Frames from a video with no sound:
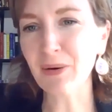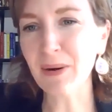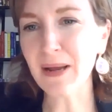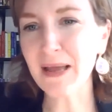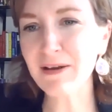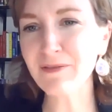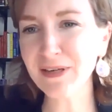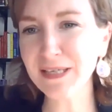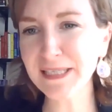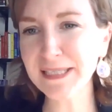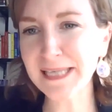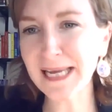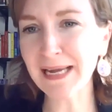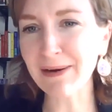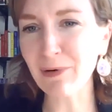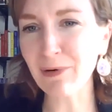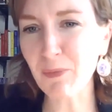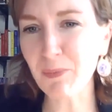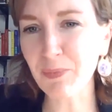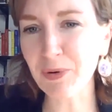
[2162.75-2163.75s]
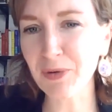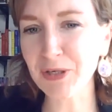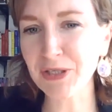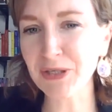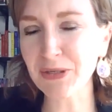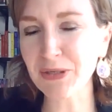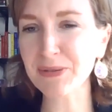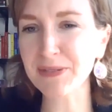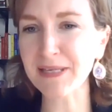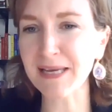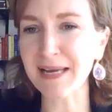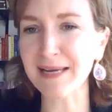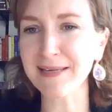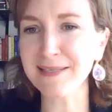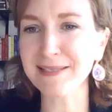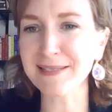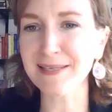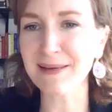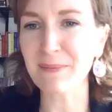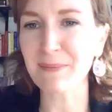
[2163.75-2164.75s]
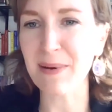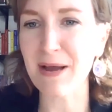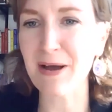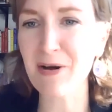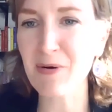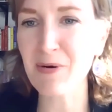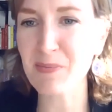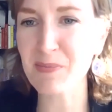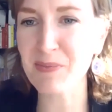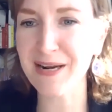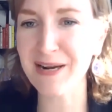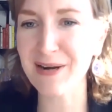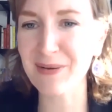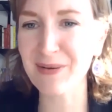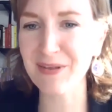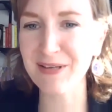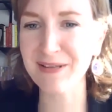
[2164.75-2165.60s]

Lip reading: every day I will produce X amount, but I don't